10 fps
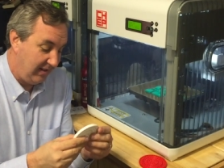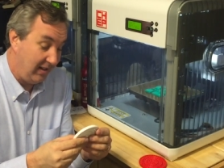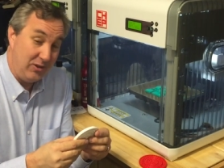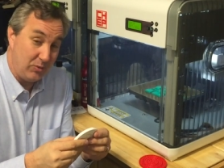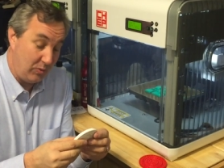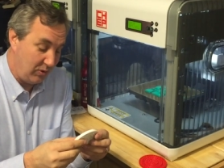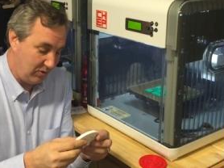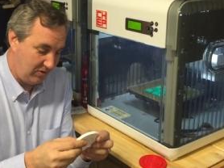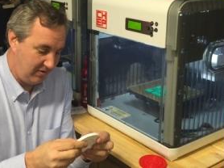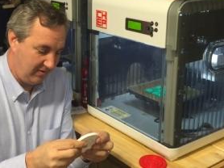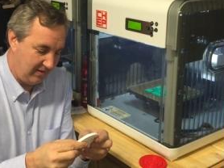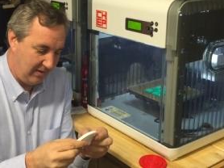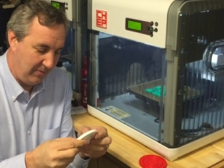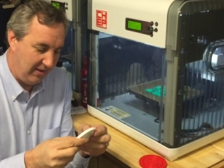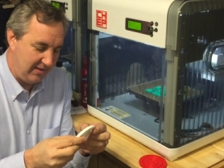and it's worse.
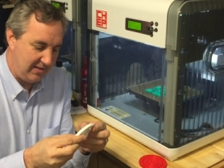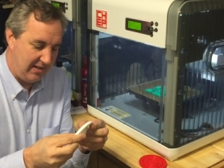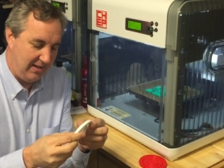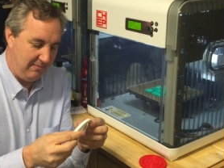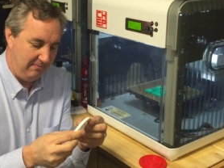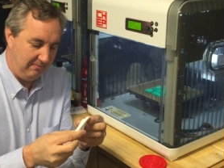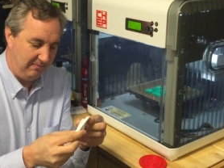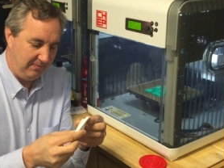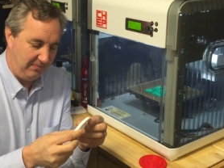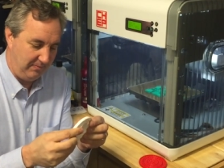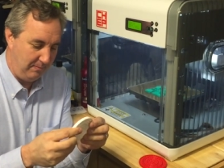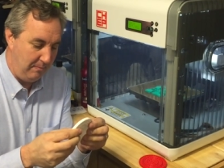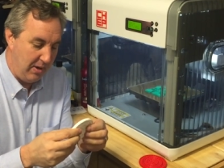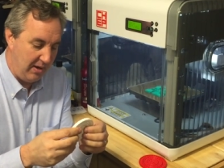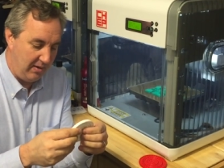I mean, this thing
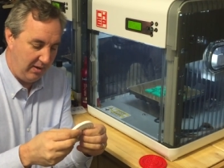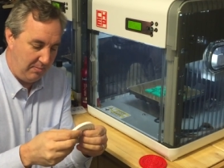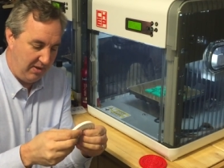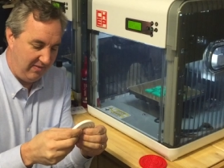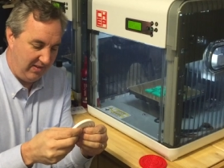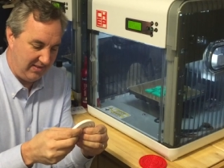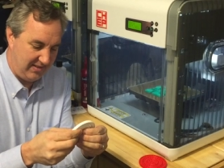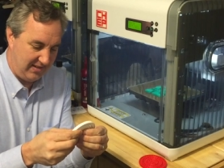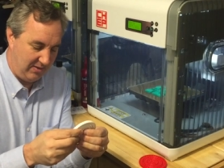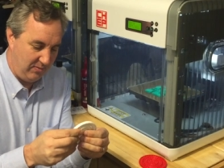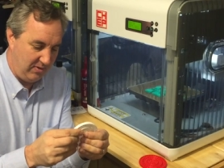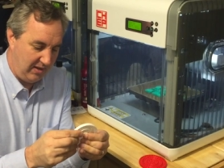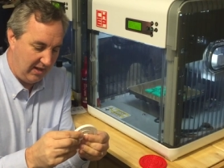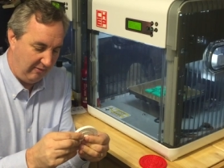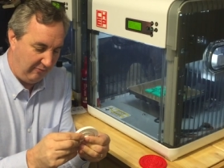barely pivots. I
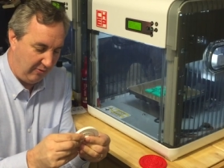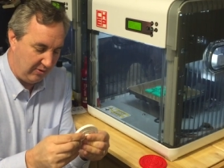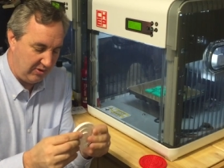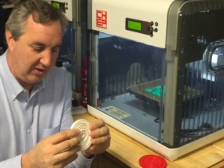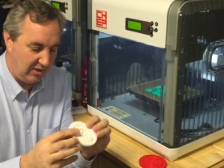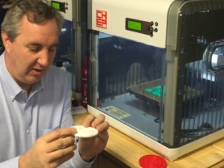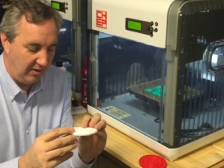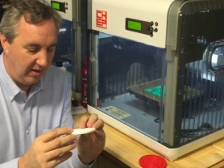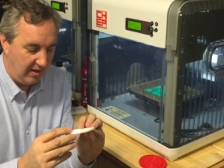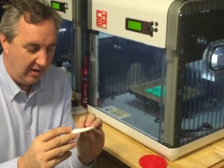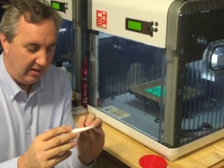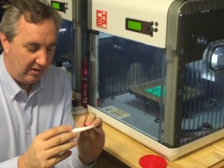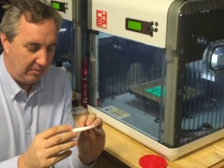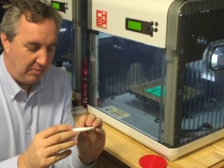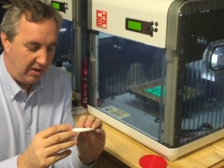really got to force it. The,
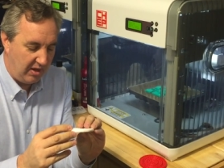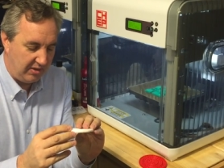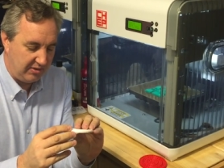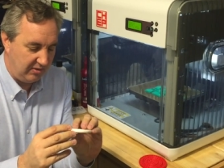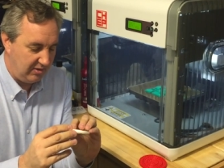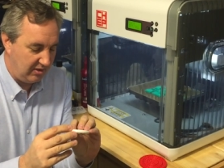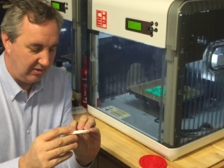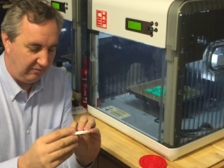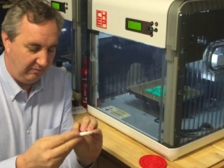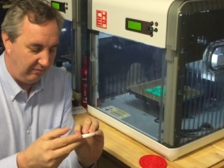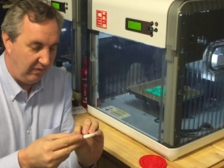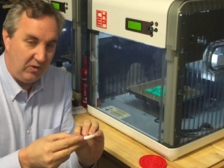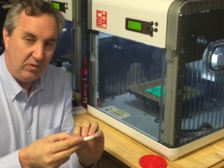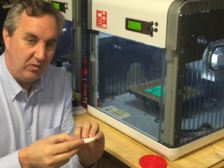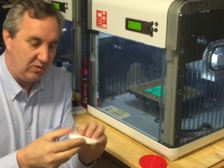the balls are just
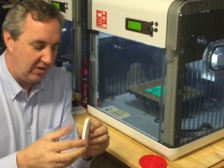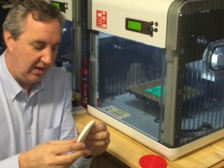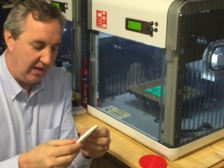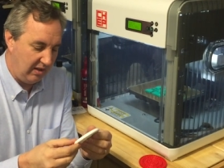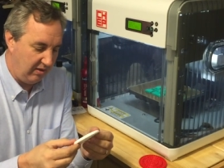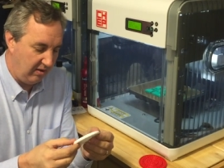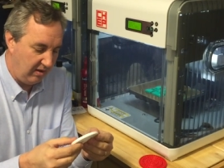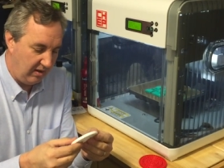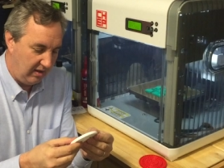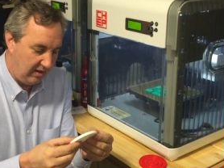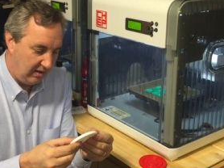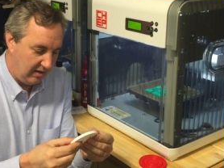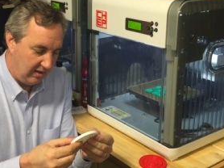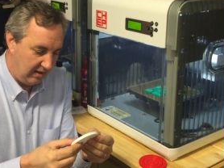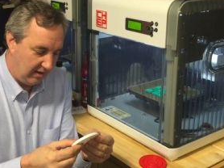fused together.
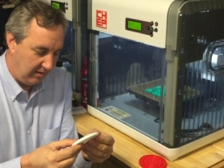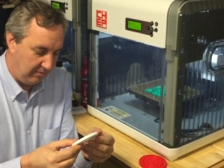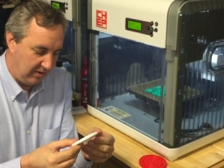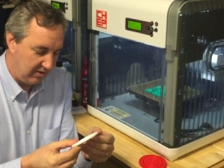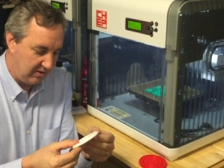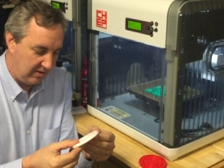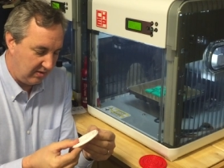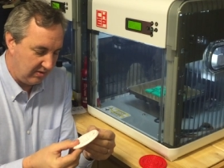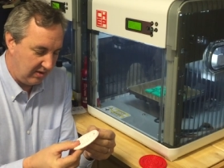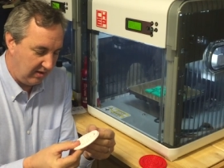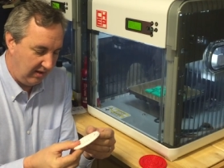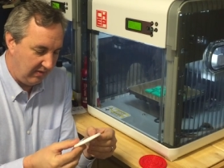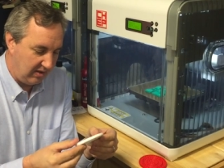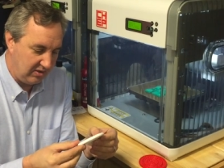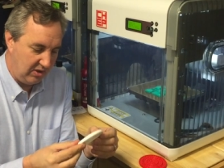Um, the circles aren't
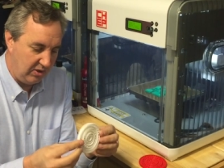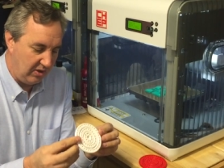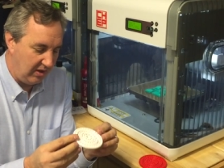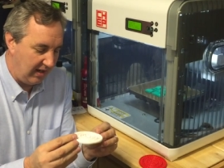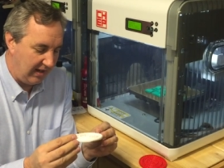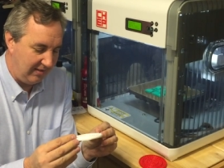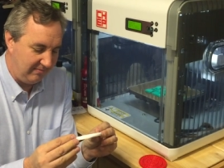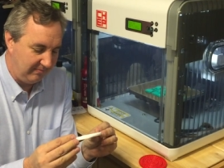even as good. I